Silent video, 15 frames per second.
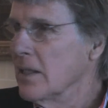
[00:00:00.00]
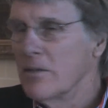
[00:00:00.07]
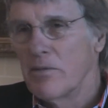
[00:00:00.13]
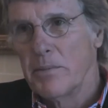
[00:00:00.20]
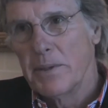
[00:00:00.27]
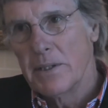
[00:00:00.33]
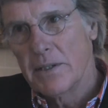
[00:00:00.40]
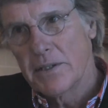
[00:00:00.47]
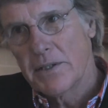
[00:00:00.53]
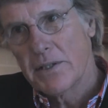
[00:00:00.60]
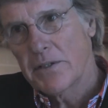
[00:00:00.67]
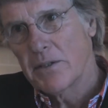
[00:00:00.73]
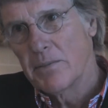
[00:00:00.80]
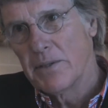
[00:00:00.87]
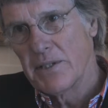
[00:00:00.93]
ever be a
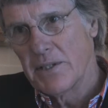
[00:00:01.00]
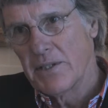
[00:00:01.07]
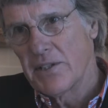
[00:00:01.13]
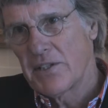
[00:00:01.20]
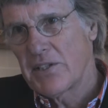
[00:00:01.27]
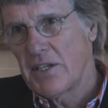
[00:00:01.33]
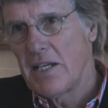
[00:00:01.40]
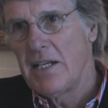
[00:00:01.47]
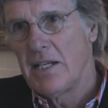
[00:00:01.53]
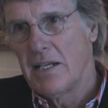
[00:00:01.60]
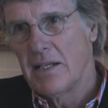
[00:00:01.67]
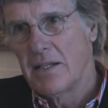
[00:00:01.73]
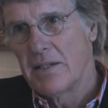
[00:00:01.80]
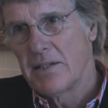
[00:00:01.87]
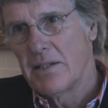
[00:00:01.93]
system as
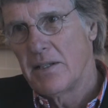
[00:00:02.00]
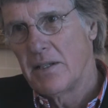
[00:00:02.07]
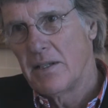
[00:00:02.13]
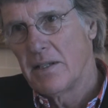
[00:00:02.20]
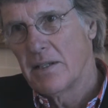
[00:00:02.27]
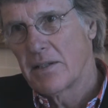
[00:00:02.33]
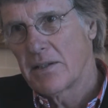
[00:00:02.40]
insane as the